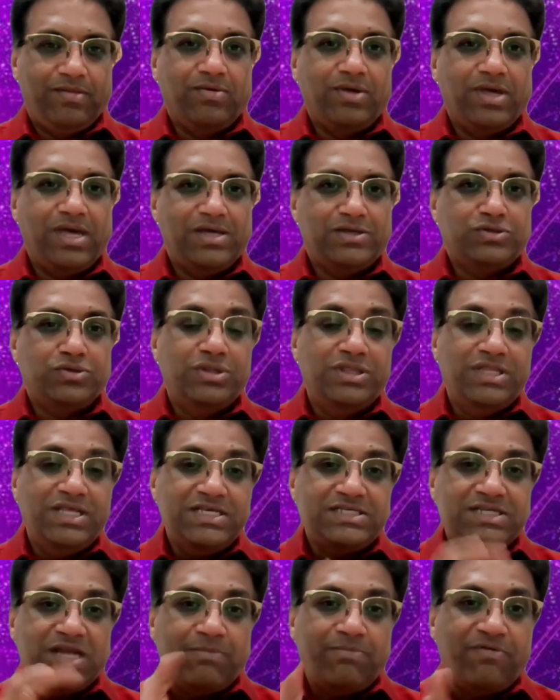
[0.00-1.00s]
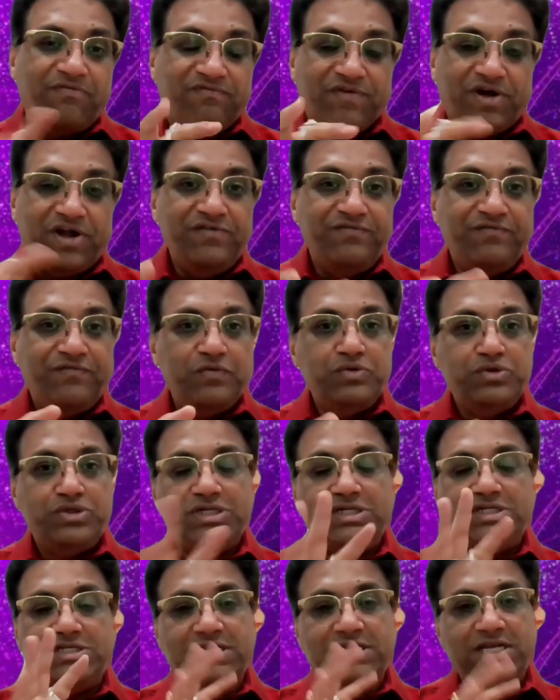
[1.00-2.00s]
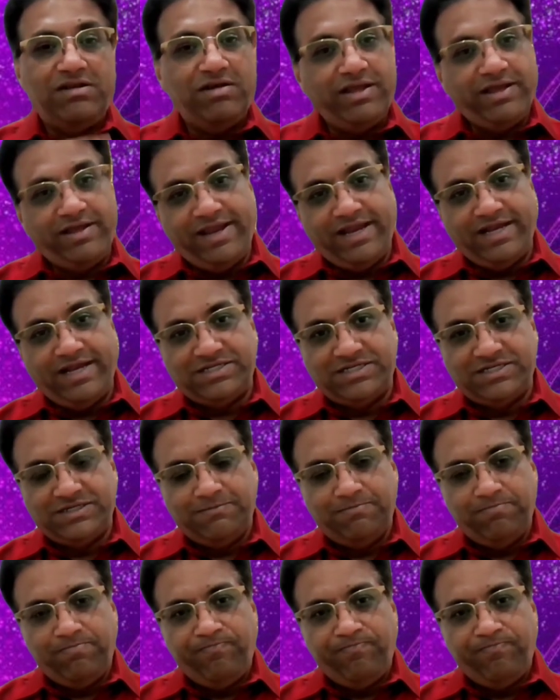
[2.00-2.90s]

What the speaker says: Okay. So these type of confusions it will create.